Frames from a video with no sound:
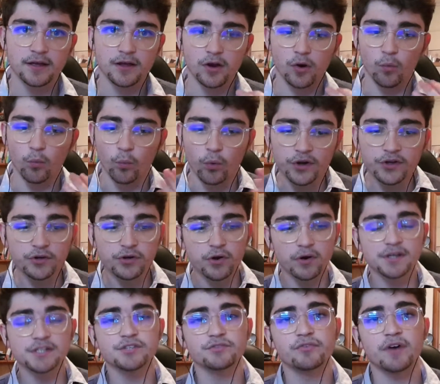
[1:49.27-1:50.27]
What you're
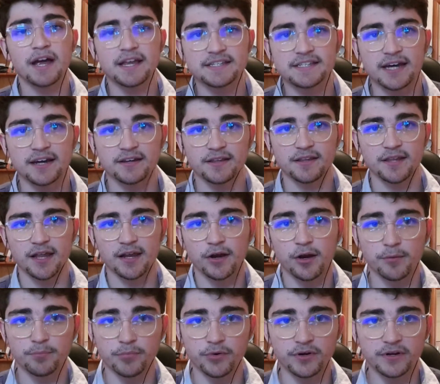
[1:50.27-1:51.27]
going to write down in that
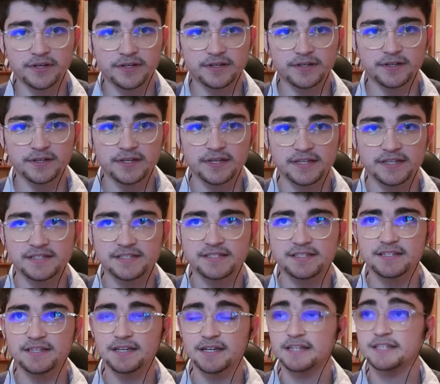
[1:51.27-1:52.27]
notebook is
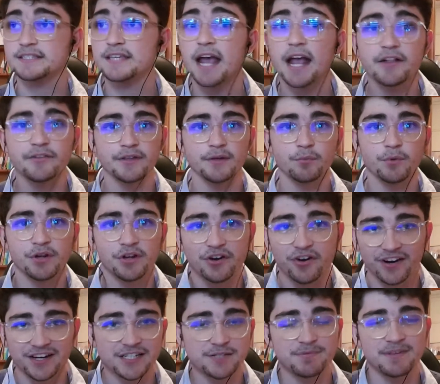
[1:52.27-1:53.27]
exactly what you're
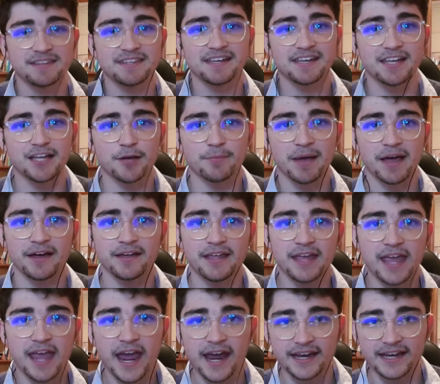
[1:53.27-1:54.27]
going to be thinking about
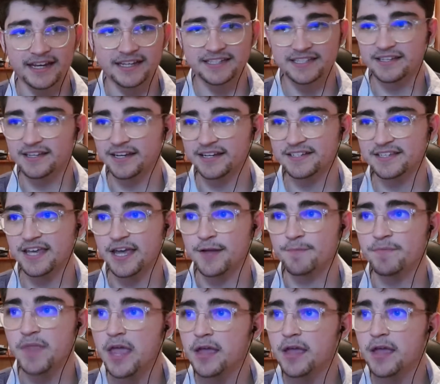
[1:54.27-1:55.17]
heading into the next game,